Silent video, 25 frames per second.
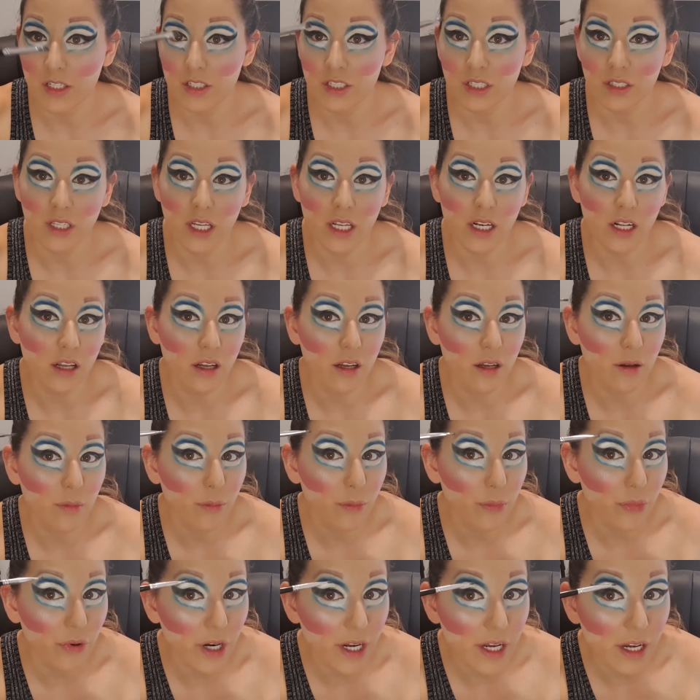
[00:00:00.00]
and that
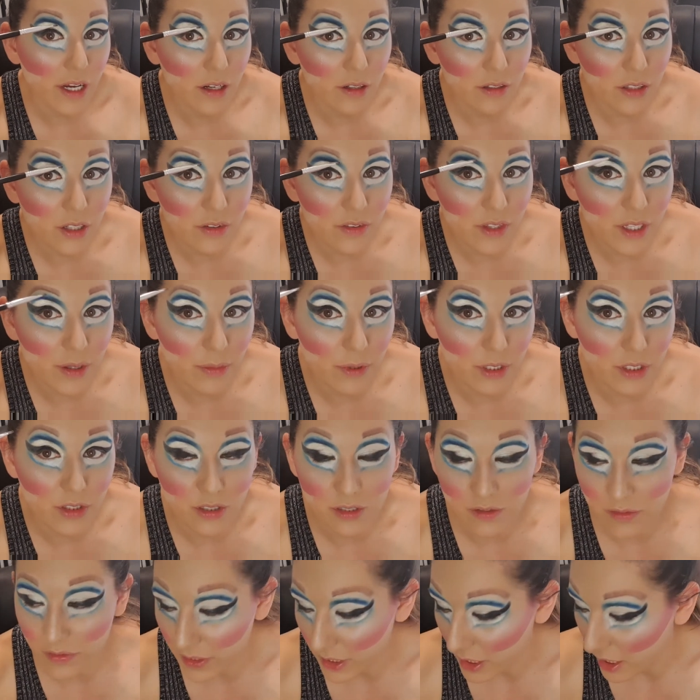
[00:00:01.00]
brown that we
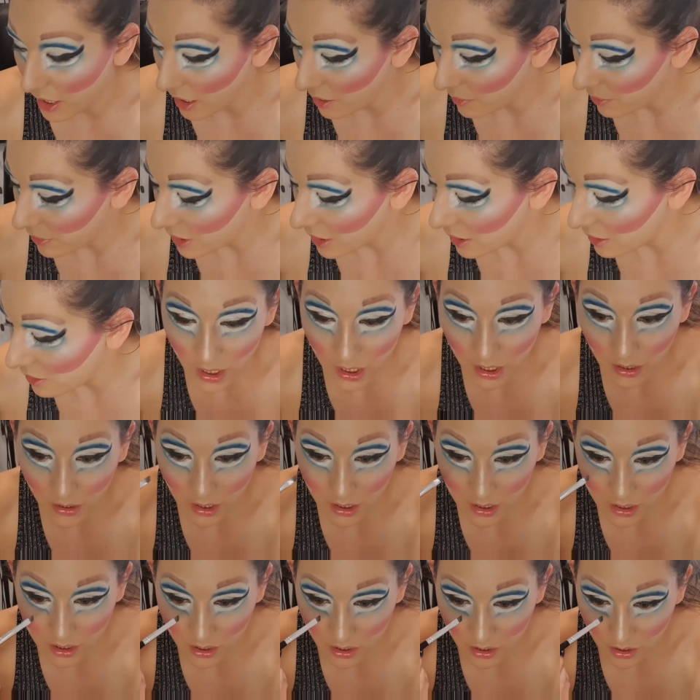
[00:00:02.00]
used for the eyebrow, we're
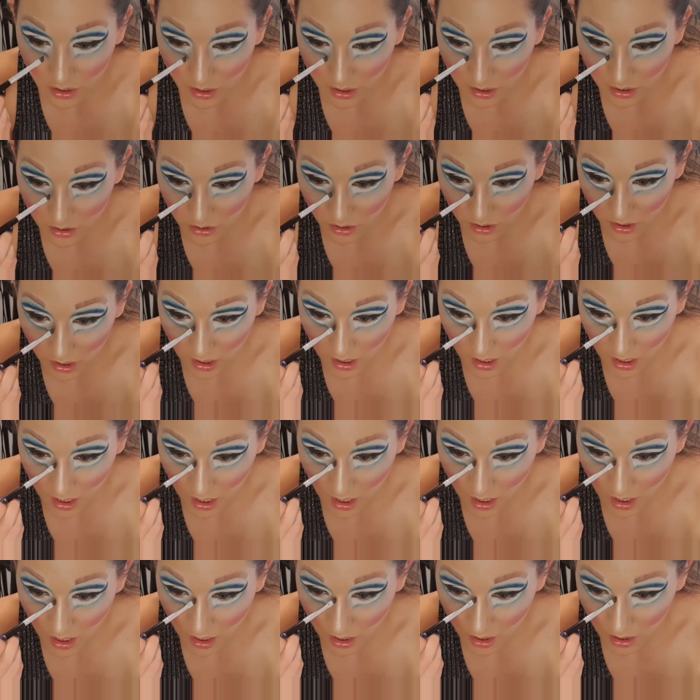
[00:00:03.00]
going to
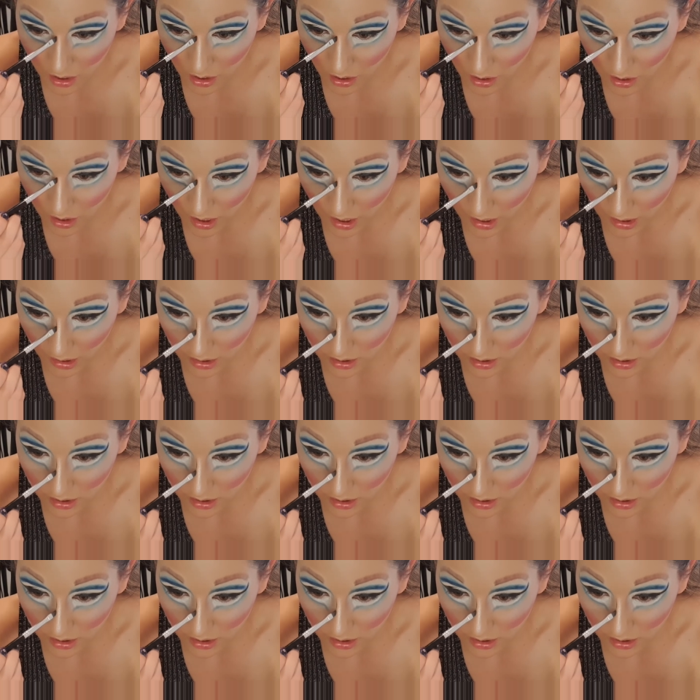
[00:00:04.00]
literally go next